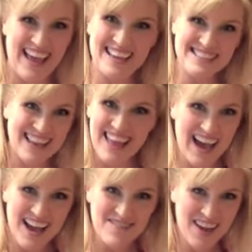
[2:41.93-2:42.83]
It's a
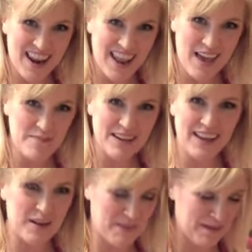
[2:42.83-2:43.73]
lime, not a lemon,
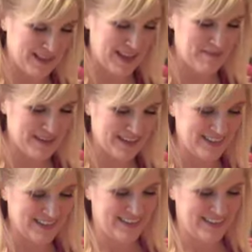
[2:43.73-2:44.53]
not a baby lemon.